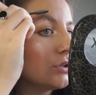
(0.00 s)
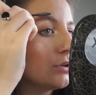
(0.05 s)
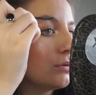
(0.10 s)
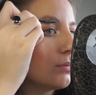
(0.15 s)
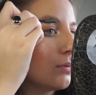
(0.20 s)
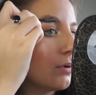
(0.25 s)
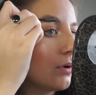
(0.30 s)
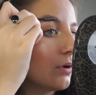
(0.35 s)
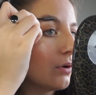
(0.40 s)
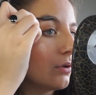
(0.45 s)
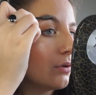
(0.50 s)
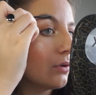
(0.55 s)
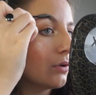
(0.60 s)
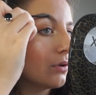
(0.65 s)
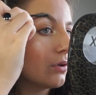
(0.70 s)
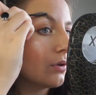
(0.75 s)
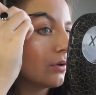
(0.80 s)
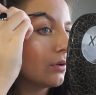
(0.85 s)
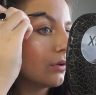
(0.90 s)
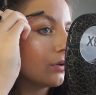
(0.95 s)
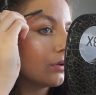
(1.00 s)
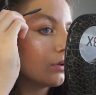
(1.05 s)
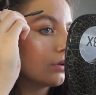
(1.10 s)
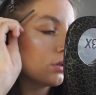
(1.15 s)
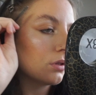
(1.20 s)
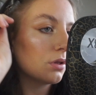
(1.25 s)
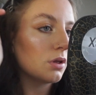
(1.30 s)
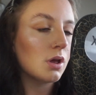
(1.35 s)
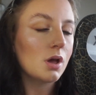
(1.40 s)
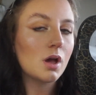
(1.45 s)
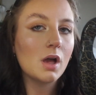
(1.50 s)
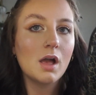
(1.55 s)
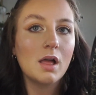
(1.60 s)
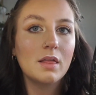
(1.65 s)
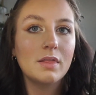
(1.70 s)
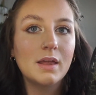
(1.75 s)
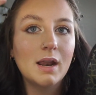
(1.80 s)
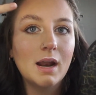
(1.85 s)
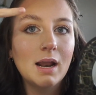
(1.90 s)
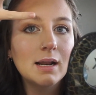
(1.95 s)
you want.
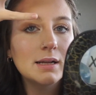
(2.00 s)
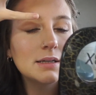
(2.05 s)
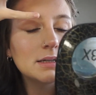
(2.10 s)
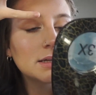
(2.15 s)
Now I like to